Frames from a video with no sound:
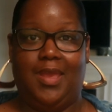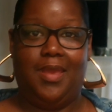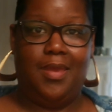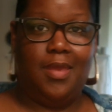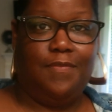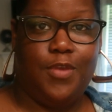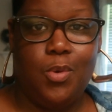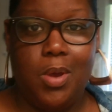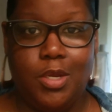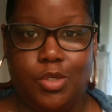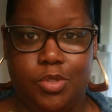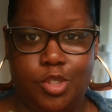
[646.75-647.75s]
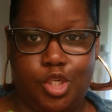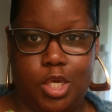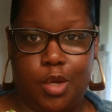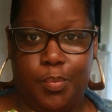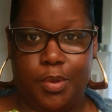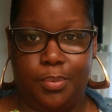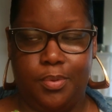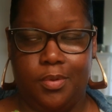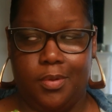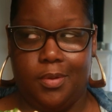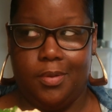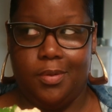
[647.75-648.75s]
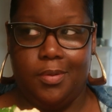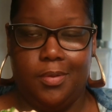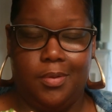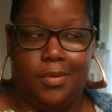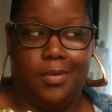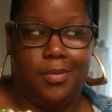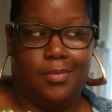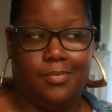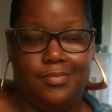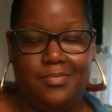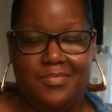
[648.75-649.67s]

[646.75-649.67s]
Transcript: If you are new to this channel, baby,